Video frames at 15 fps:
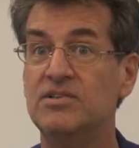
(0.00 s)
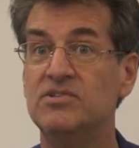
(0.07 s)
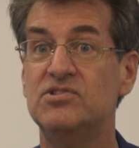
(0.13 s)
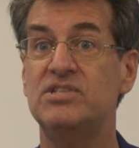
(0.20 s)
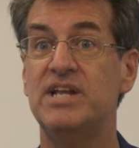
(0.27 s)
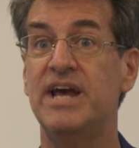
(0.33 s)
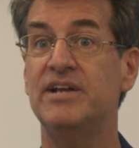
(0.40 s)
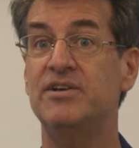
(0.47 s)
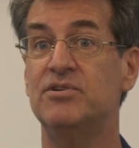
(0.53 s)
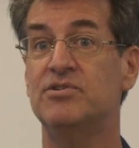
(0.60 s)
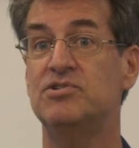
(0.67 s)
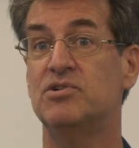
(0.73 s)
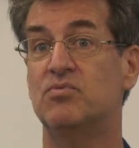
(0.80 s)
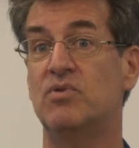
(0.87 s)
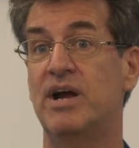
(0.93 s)

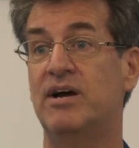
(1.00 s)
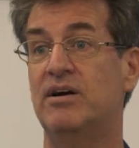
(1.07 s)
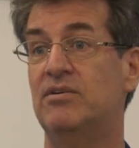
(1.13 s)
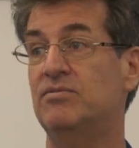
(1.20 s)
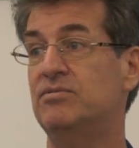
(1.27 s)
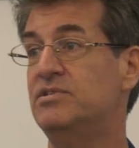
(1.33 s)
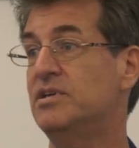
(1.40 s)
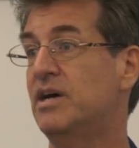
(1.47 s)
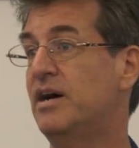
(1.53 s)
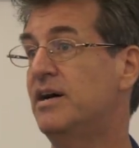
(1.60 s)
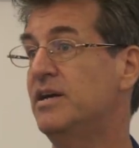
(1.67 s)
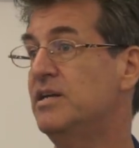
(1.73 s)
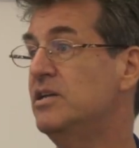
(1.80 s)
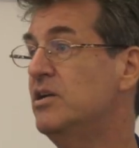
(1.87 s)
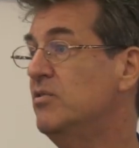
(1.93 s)
standards around
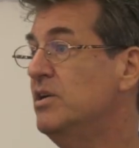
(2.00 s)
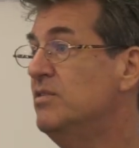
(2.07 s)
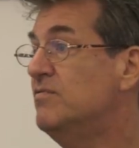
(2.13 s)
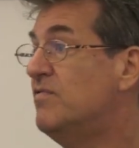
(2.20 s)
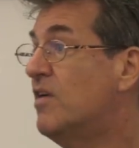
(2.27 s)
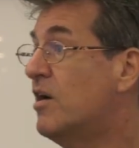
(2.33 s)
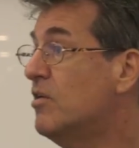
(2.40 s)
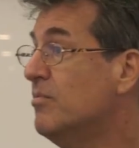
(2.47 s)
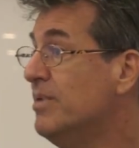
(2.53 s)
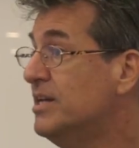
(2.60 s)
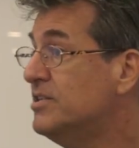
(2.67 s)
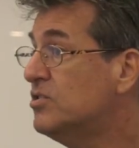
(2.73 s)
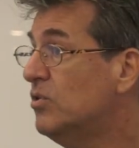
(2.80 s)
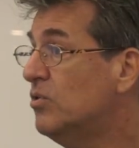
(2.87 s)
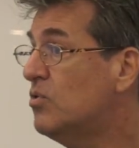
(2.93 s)
uh, you know,
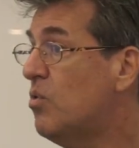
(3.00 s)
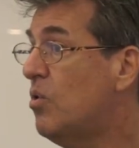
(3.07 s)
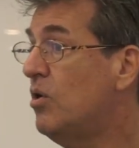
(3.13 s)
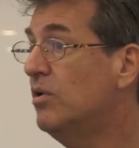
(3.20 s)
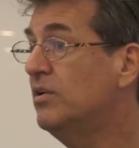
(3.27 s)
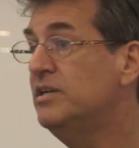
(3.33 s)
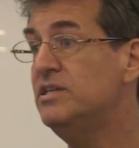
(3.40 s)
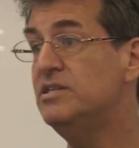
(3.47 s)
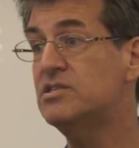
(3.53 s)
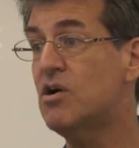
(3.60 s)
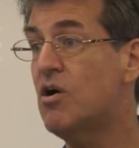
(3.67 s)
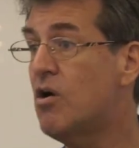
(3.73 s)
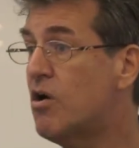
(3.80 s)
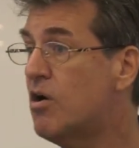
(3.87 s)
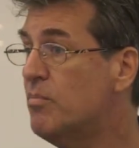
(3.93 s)
environmental qualities,
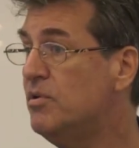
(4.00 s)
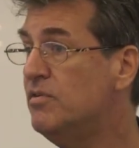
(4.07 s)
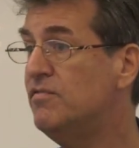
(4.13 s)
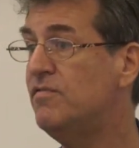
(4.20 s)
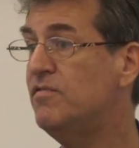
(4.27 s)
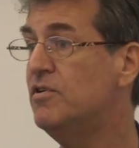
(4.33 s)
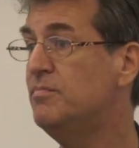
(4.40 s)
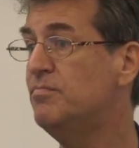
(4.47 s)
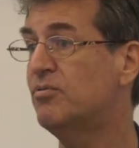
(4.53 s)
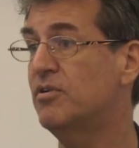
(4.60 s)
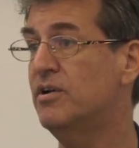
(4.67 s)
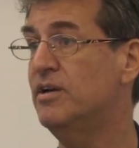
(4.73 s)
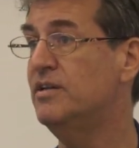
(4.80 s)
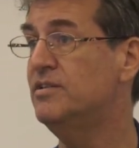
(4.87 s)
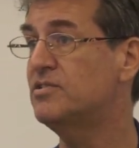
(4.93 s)
carbon
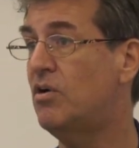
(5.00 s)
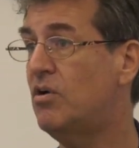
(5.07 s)
footprints,